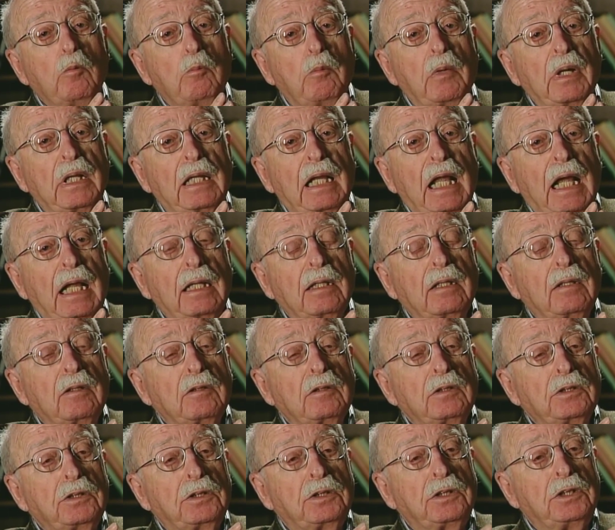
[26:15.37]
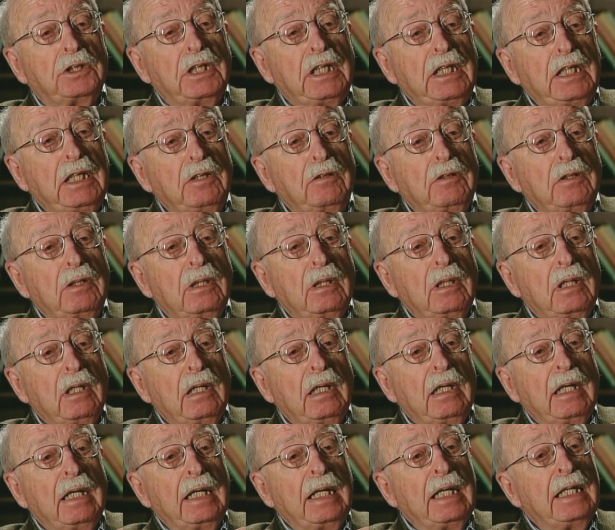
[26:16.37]
but that gene
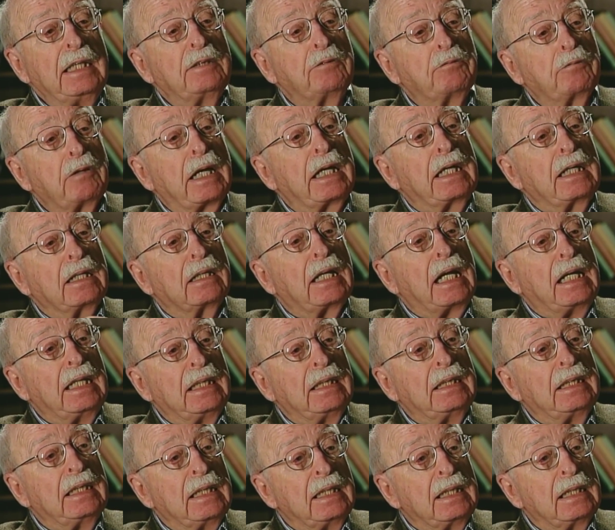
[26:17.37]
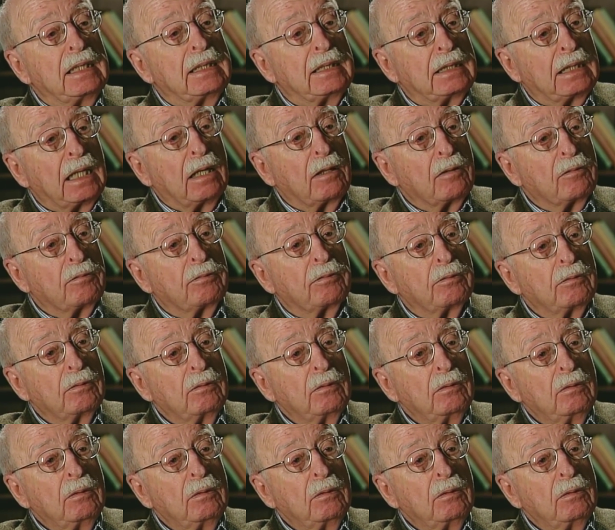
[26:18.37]
is regulated in itself.